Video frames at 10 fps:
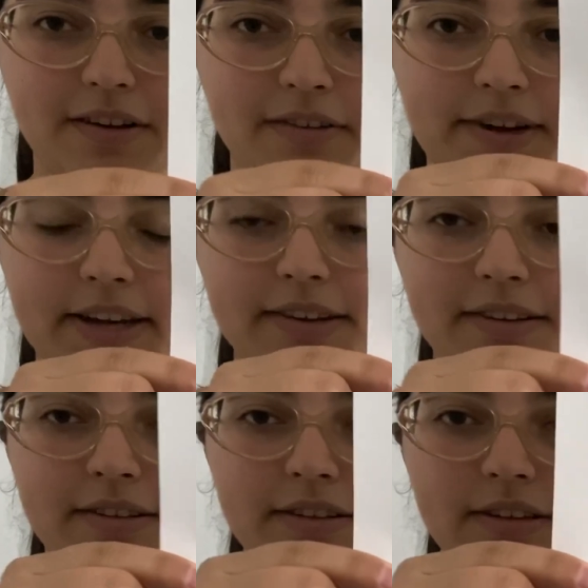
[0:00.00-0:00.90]
Alright,
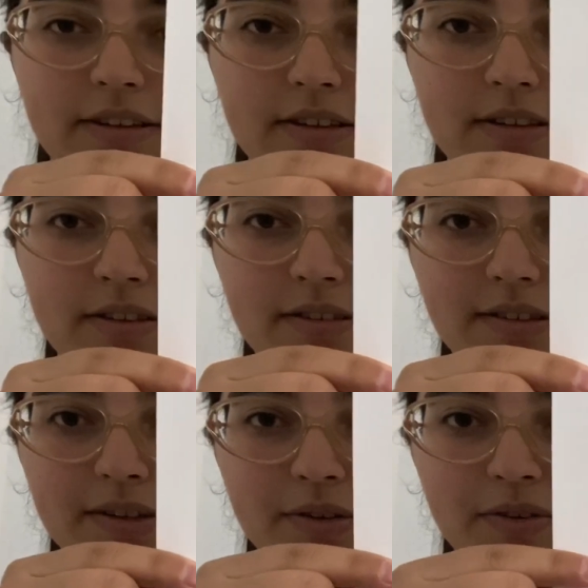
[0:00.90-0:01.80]

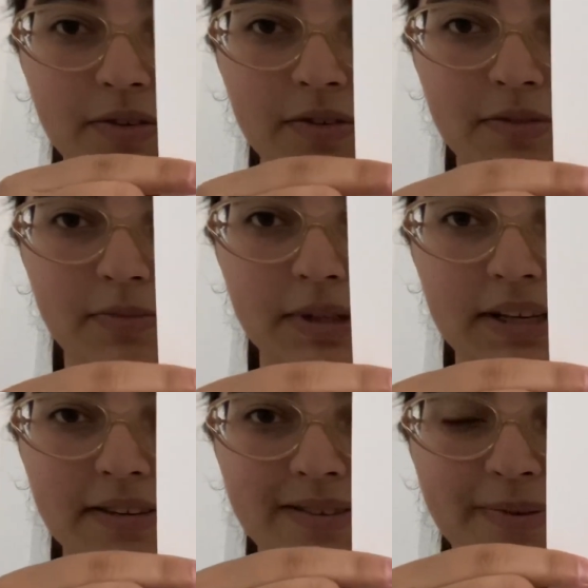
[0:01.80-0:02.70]
so
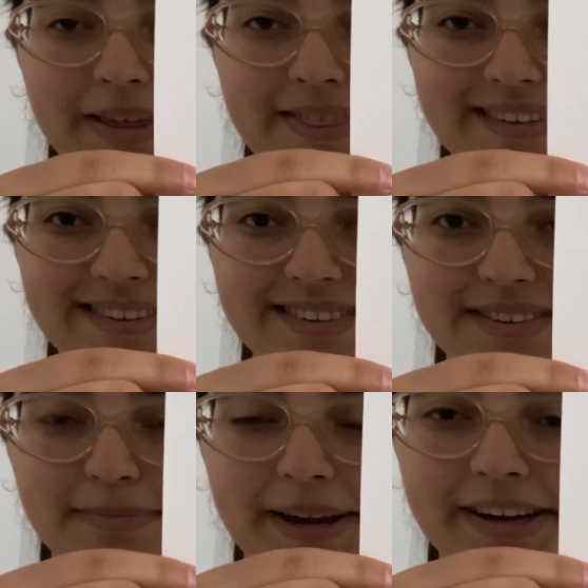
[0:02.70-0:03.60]
please read this
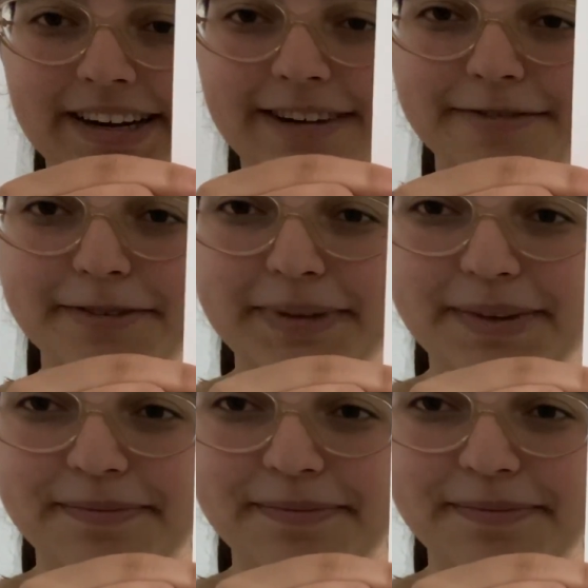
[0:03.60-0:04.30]
paragraph for me.